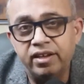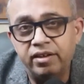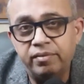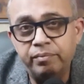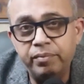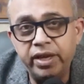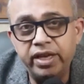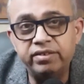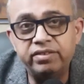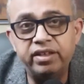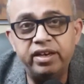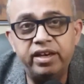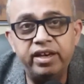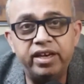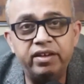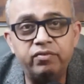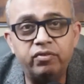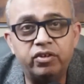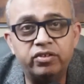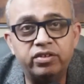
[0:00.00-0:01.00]
base
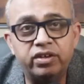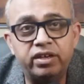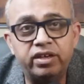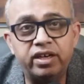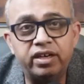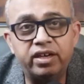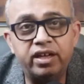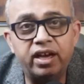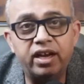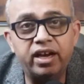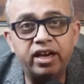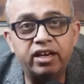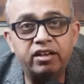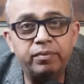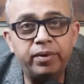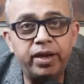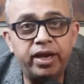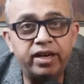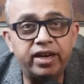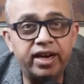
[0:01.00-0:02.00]
editing for certain targets
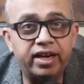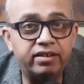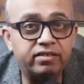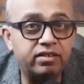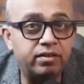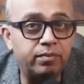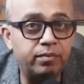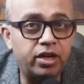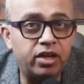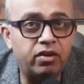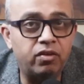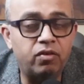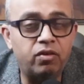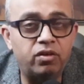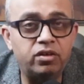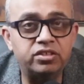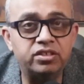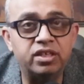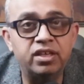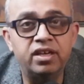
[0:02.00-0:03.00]
may attract similar
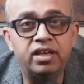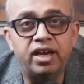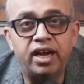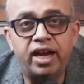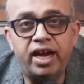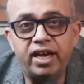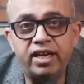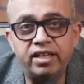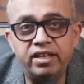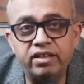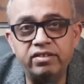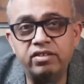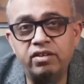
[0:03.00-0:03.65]
holds. And this, of